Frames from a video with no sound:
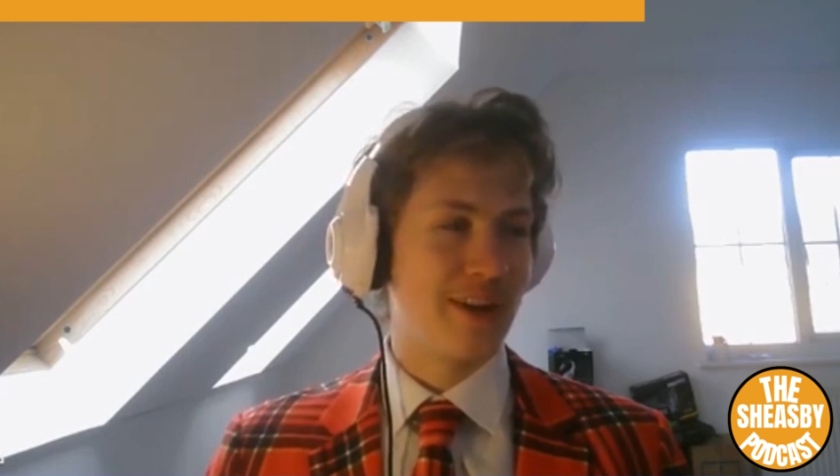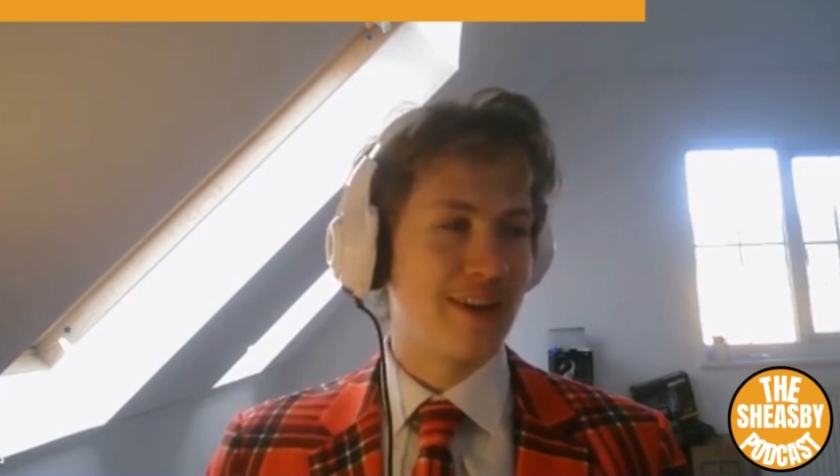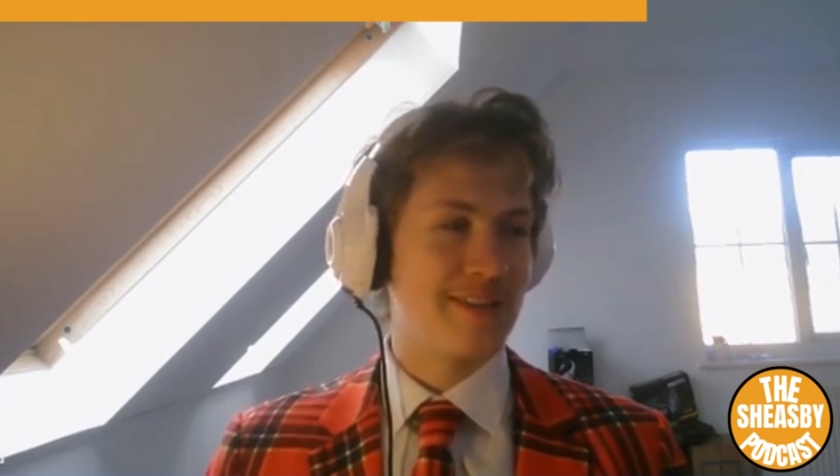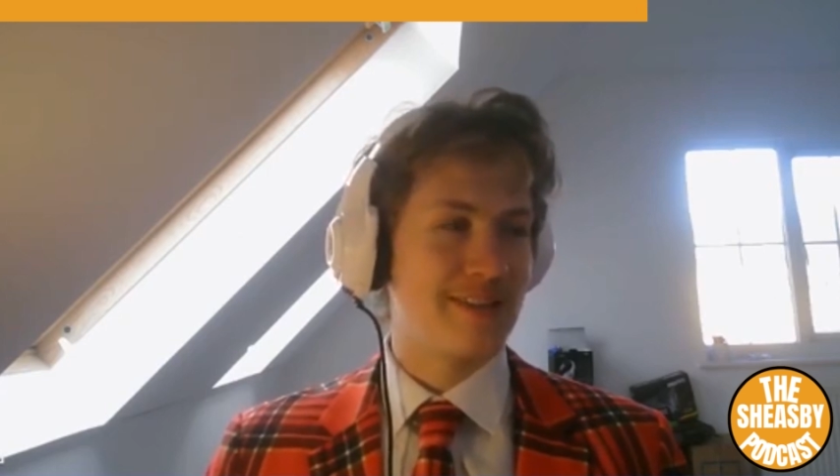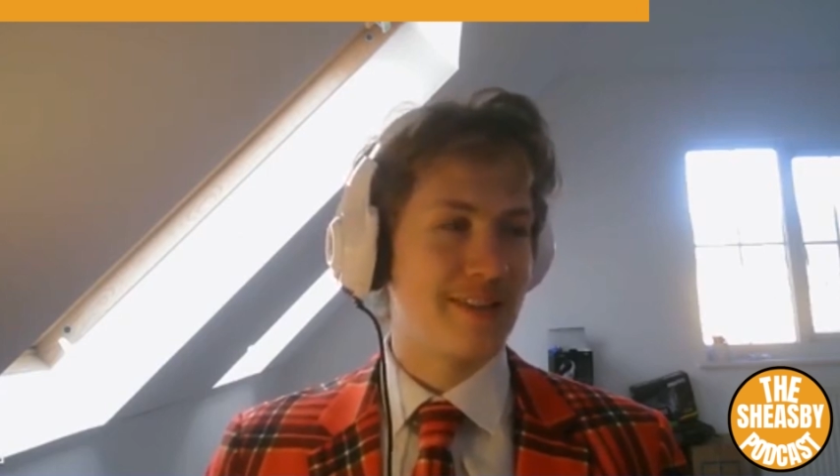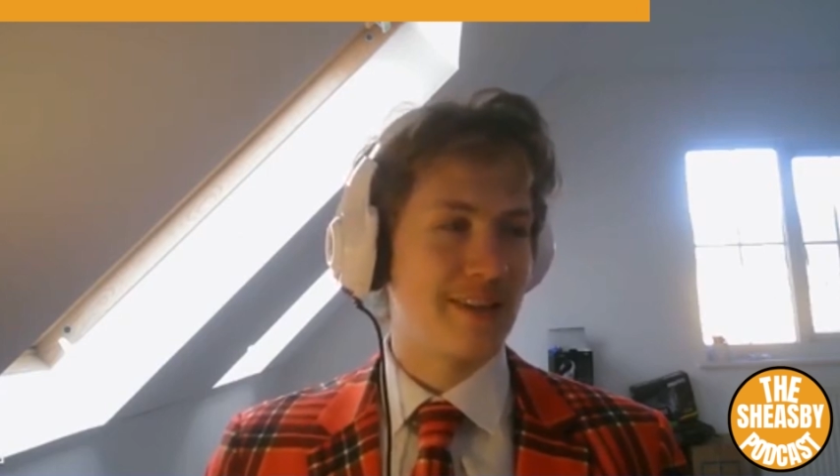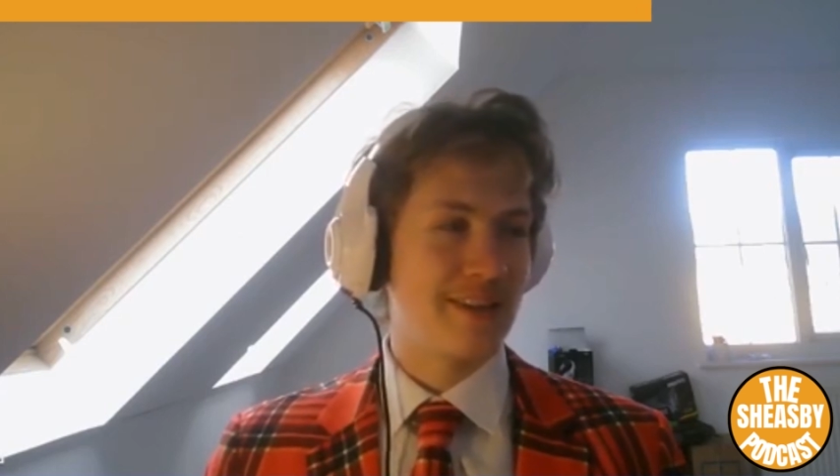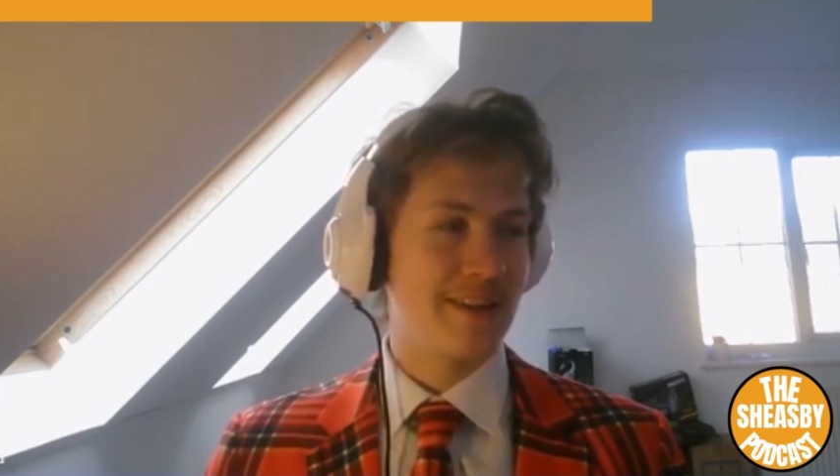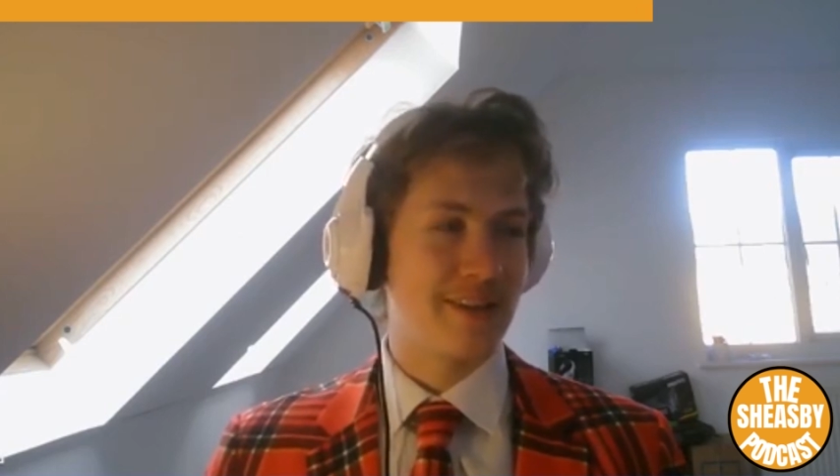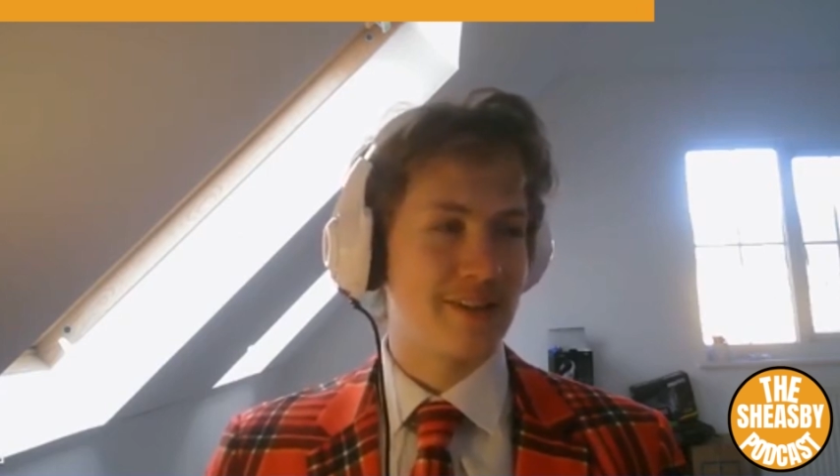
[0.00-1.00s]
is
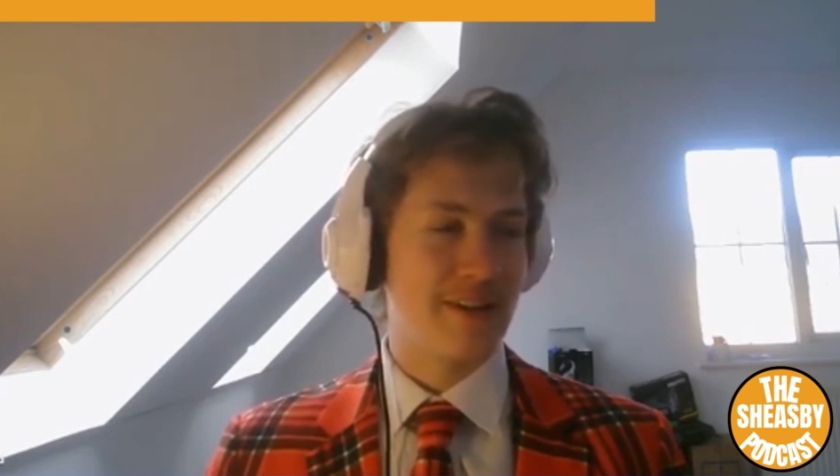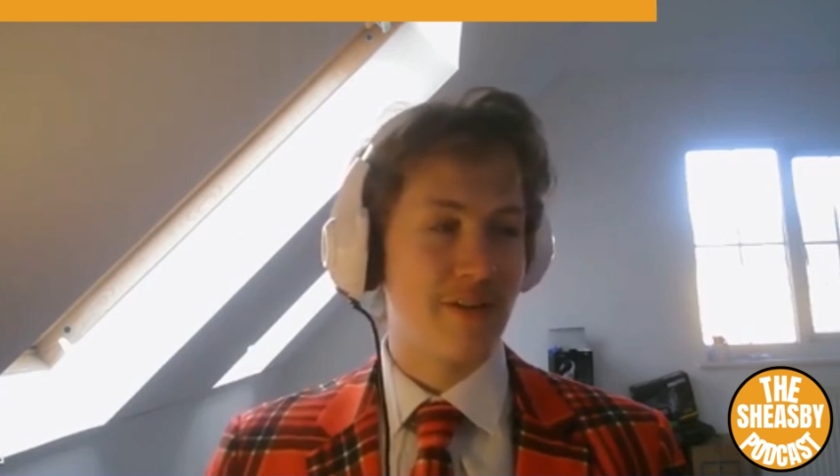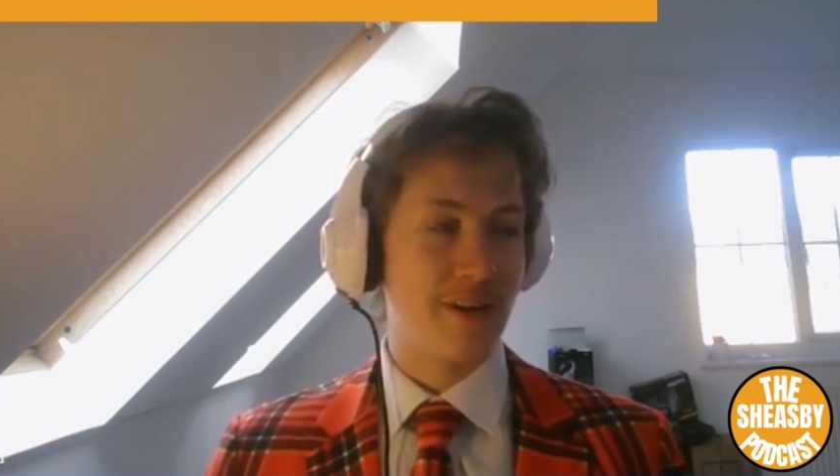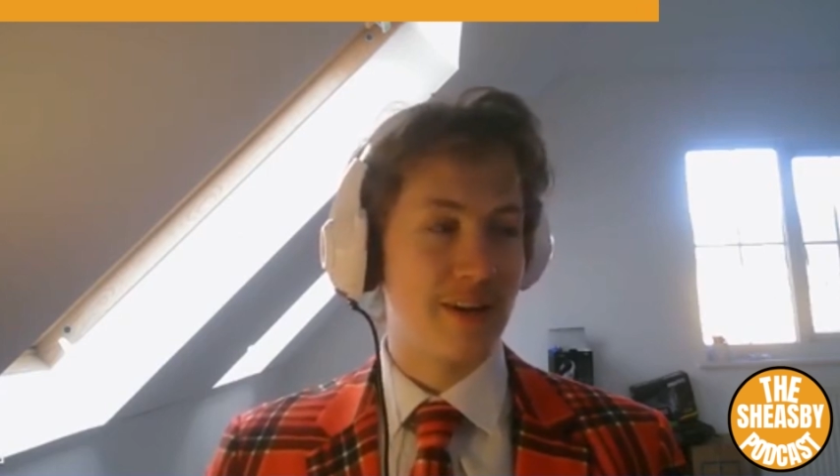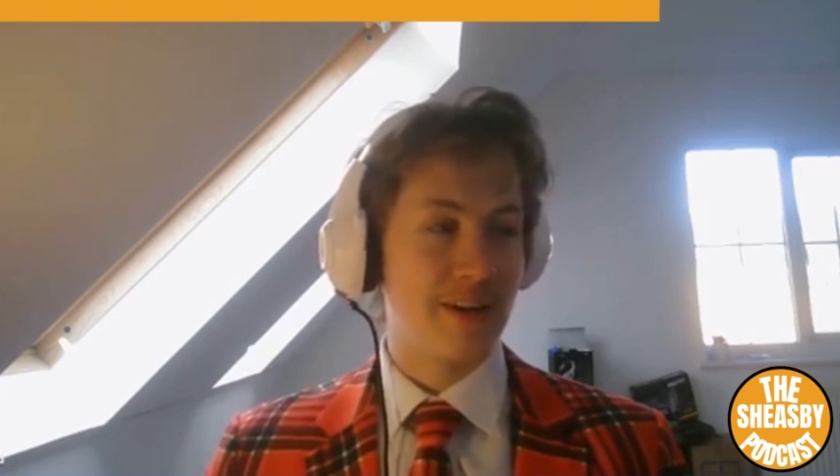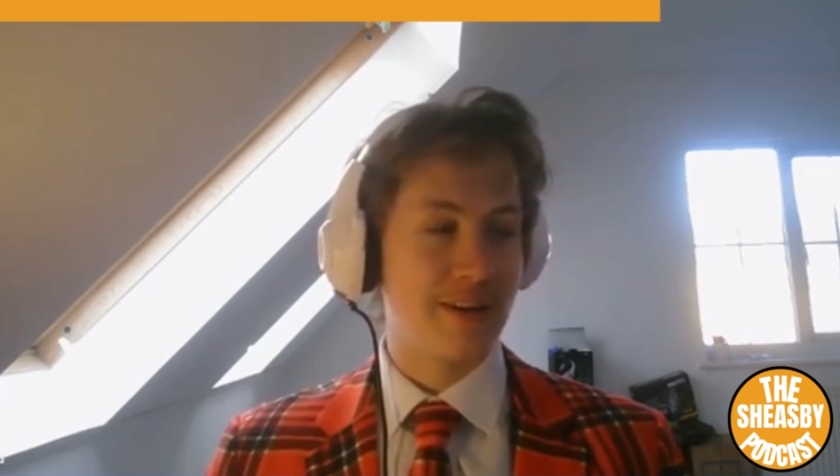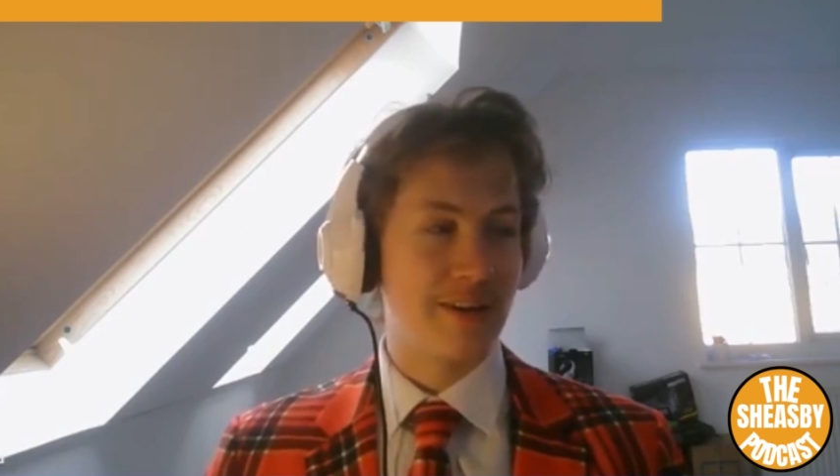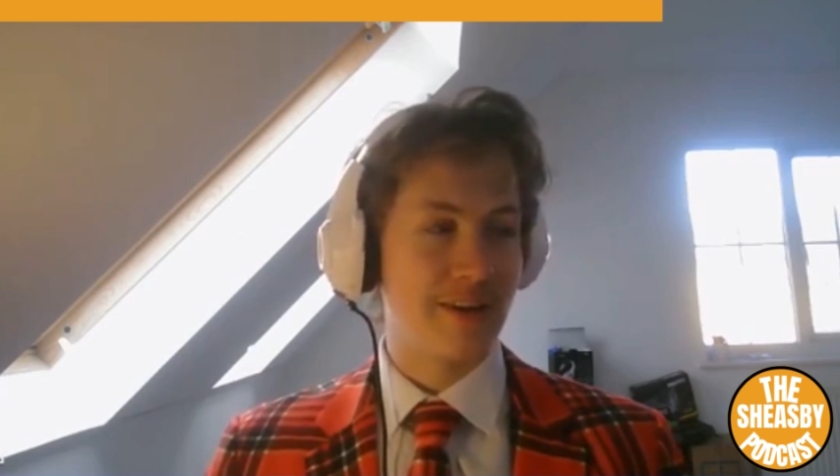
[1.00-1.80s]
necessarily.